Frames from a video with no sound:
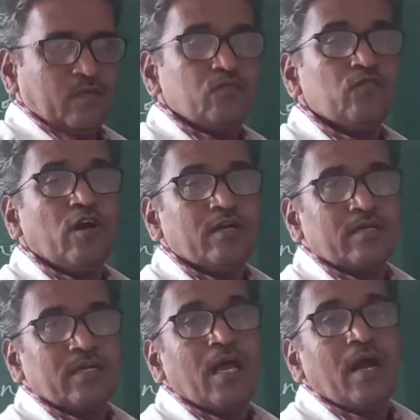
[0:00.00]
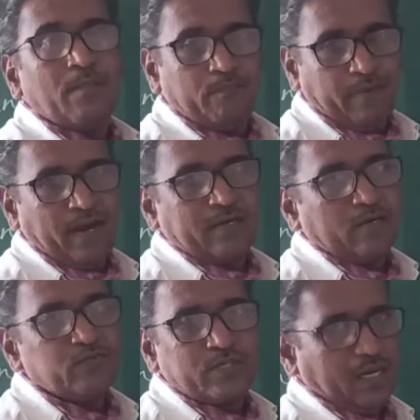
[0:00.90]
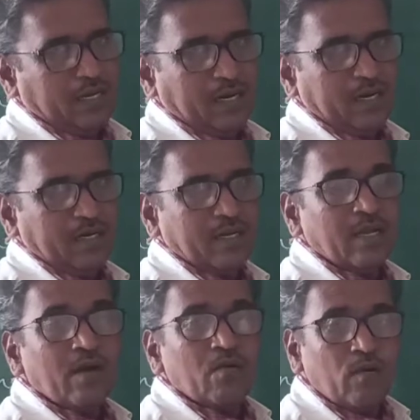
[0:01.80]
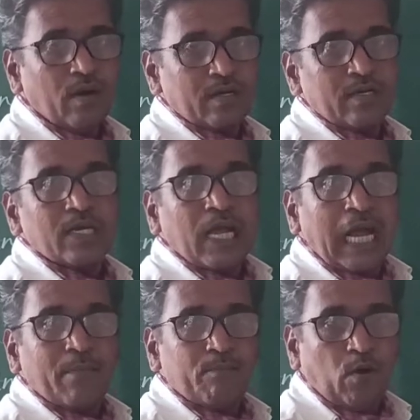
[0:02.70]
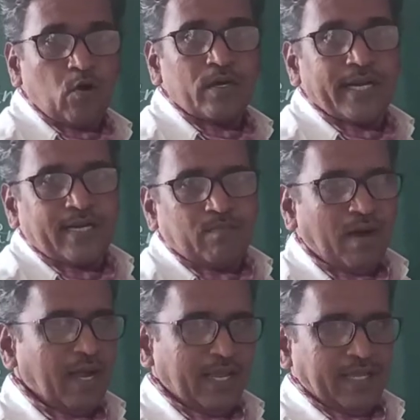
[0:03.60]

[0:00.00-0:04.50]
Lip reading: What? Part of circle. What? Bounded by.